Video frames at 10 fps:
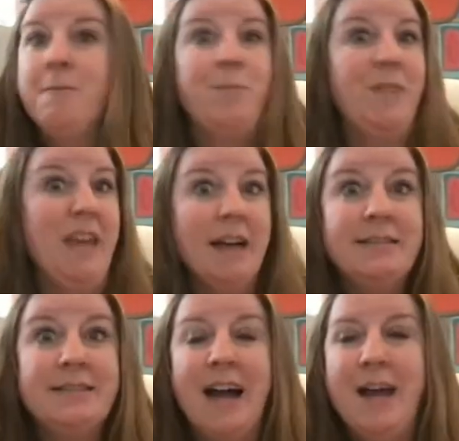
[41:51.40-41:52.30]

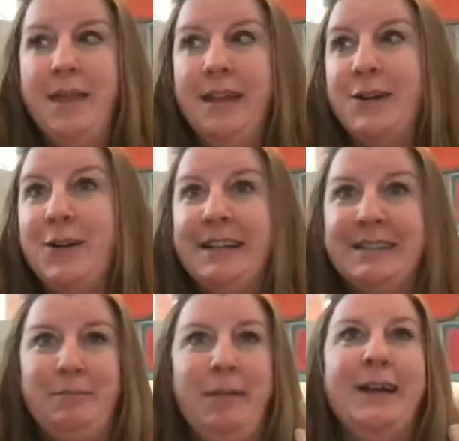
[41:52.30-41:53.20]
yes, I think there needs
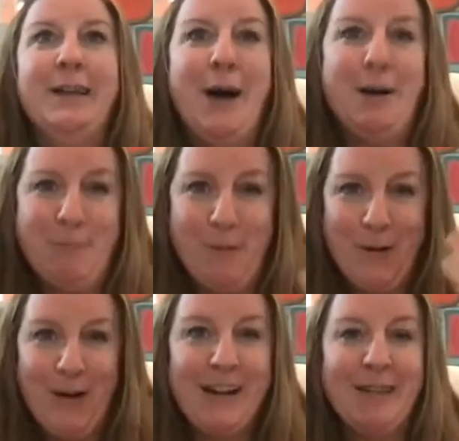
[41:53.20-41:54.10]
to be a lot
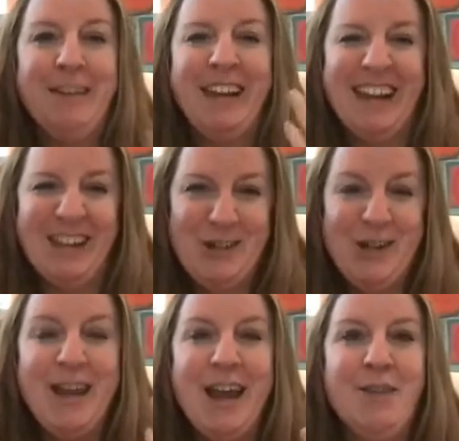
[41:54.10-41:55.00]
more
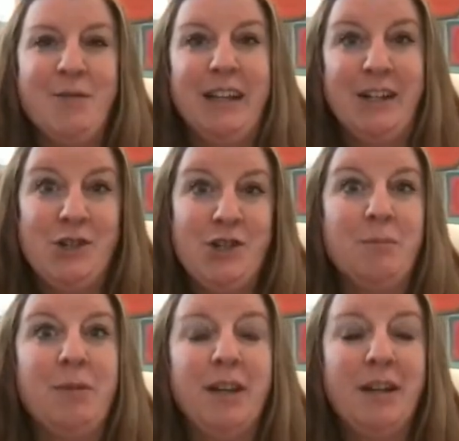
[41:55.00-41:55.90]
communication and
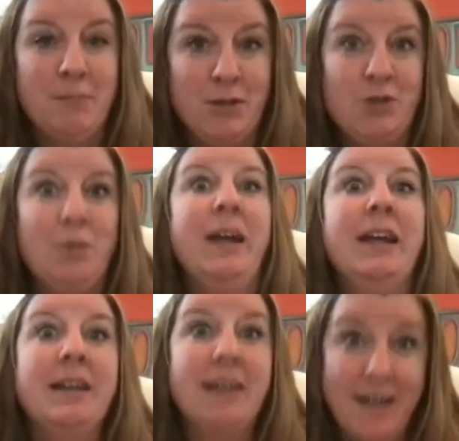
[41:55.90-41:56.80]
relationship building
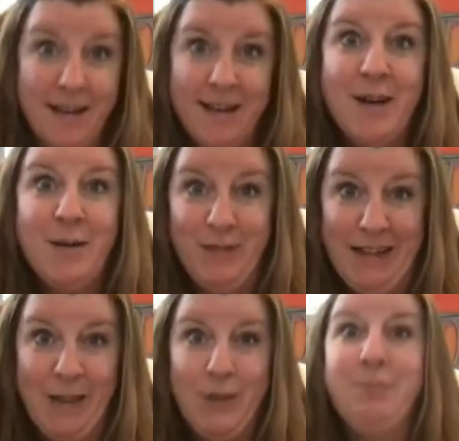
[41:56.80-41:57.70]
between
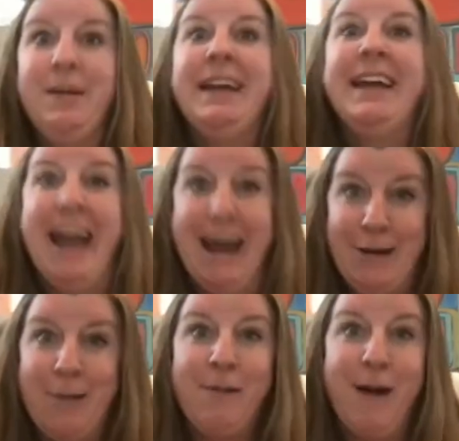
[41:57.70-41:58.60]
philanthropy
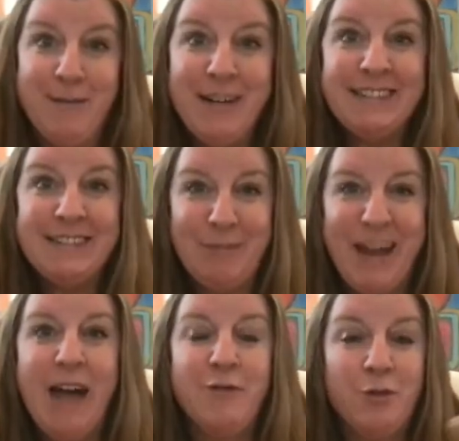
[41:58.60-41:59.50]
and nonprofits. We
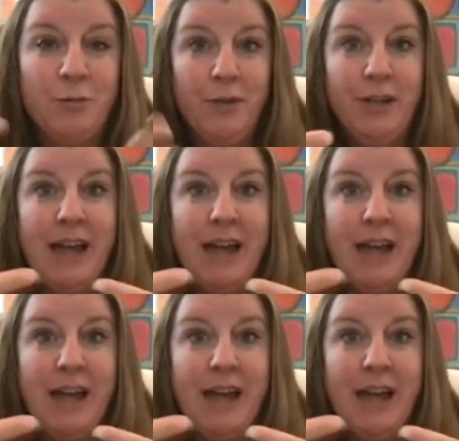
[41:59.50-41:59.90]
have to really